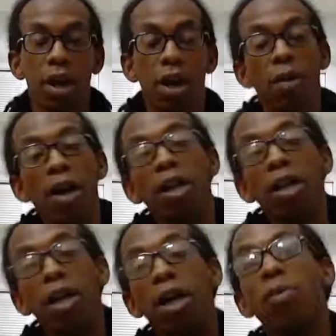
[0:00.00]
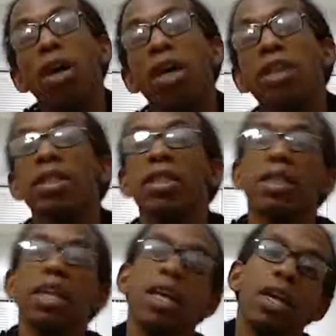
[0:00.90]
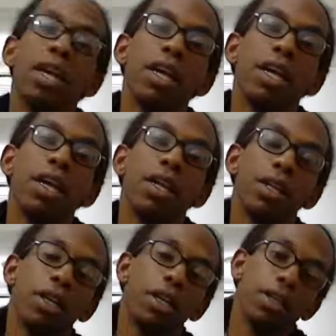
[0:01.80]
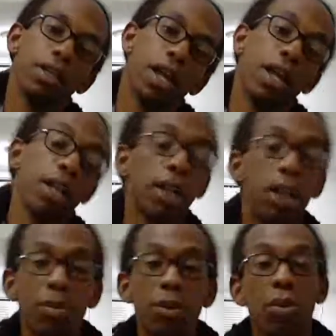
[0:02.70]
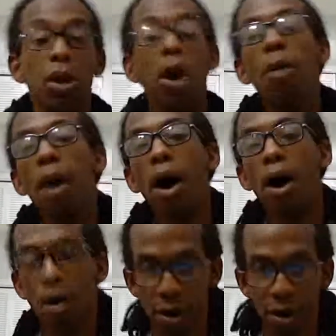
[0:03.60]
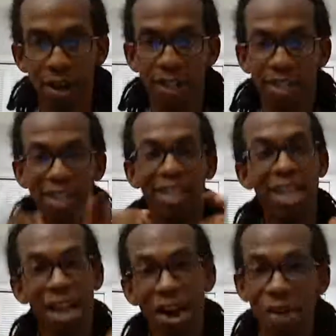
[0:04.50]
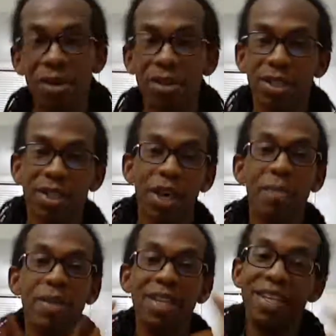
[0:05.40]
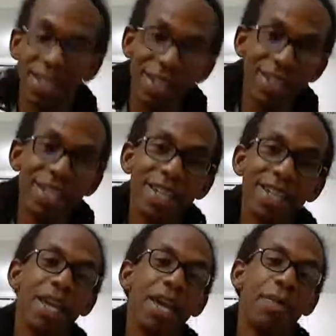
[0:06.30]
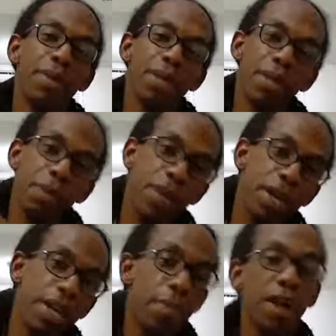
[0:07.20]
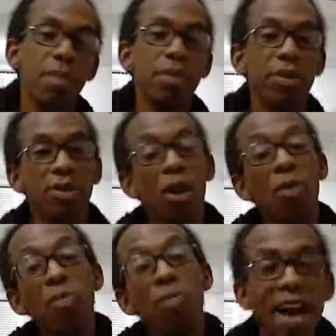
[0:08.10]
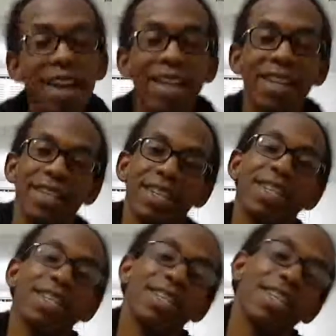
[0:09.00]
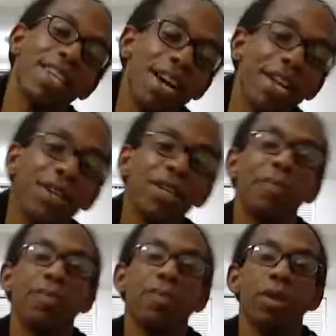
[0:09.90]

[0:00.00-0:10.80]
All right, loved ones. I love you with all my heart. Take care of yourself. Be good. Pick up the pen and paper and start writing. Get it together.